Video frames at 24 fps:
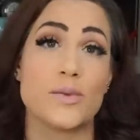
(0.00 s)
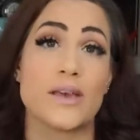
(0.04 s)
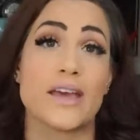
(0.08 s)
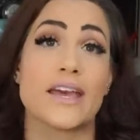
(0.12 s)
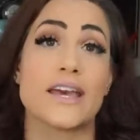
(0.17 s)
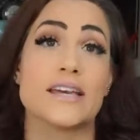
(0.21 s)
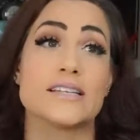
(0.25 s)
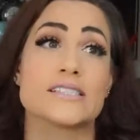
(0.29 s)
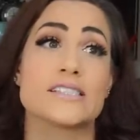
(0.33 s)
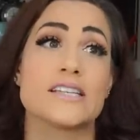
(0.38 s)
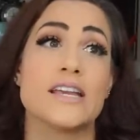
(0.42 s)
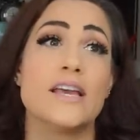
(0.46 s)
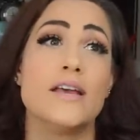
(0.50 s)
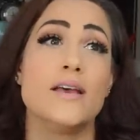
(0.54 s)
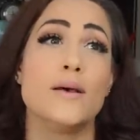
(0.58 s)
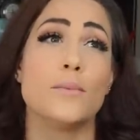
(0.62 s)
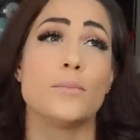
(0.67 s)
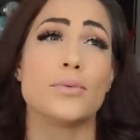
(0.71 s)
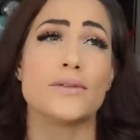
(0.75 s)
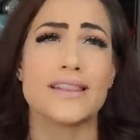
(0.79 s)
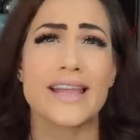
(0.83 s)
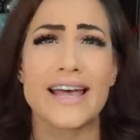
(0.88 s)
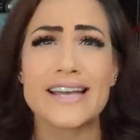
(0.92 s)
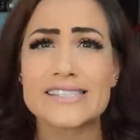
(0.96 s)
biggest
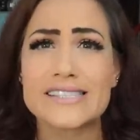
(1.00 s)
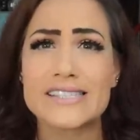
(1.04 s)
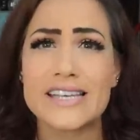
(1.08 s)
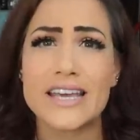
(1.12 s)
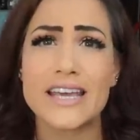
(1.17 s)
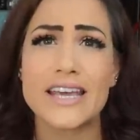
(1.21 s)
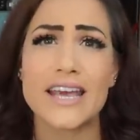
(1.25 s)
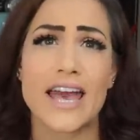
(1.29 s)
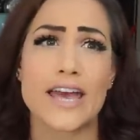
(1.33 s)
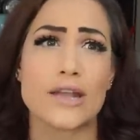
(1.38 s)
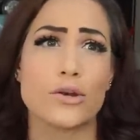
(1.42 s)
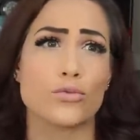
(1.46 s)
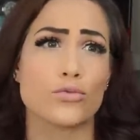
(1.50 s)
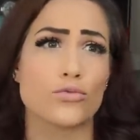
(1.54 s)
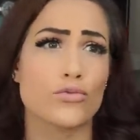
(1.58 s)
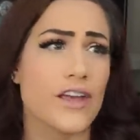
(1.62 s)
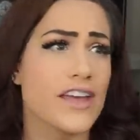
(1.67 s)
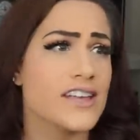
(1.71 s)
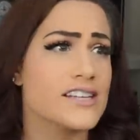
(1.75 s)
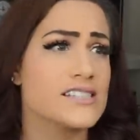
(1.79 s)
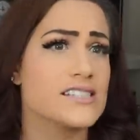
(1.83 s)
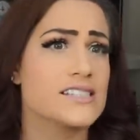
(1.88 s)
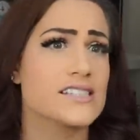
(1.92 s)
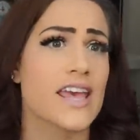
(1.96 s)
blessing and
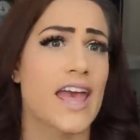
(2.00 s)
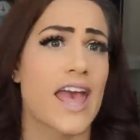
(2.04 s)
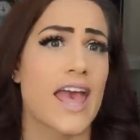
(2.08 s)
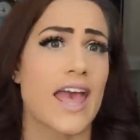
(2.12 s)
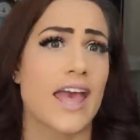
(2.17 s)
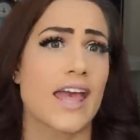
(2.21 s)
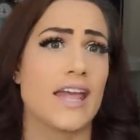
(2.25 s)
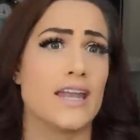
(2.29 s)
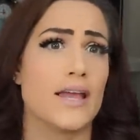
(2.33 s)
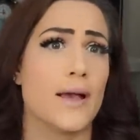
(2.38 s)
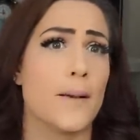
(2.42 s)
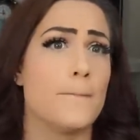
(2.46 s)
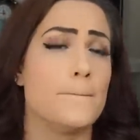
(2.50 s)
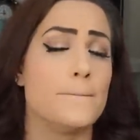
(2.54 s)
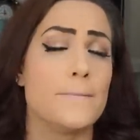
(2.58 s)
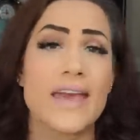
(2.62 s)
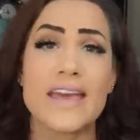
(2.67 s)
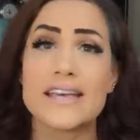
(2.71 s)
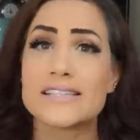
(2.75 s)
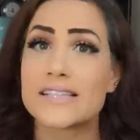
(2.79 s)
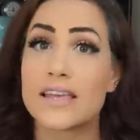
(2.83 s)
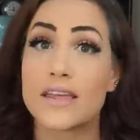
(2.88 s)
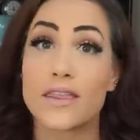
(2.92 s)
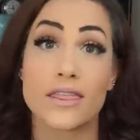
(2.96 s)
risk and
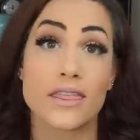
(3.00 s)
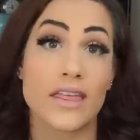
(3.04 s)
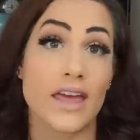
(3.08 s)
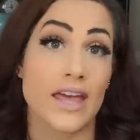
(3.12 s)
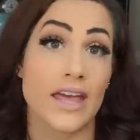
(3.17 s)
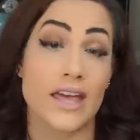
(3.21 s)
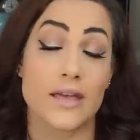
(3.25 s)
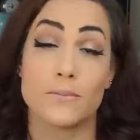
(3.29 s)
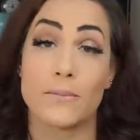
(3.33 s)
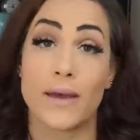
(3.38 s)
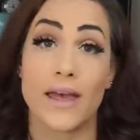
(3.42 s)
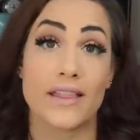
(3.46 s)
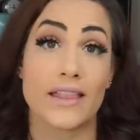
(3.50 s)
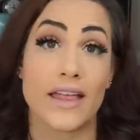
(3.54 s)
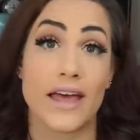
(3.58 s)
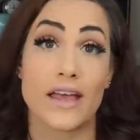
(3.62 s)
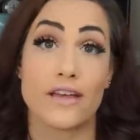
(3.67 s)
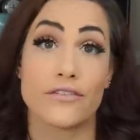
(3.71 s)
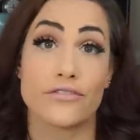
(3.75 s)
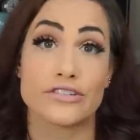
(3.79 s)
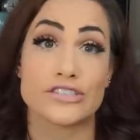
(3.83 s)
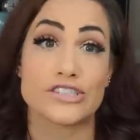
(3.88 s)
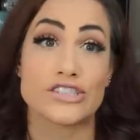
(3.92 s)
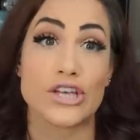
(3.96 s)
amazing thing in my life.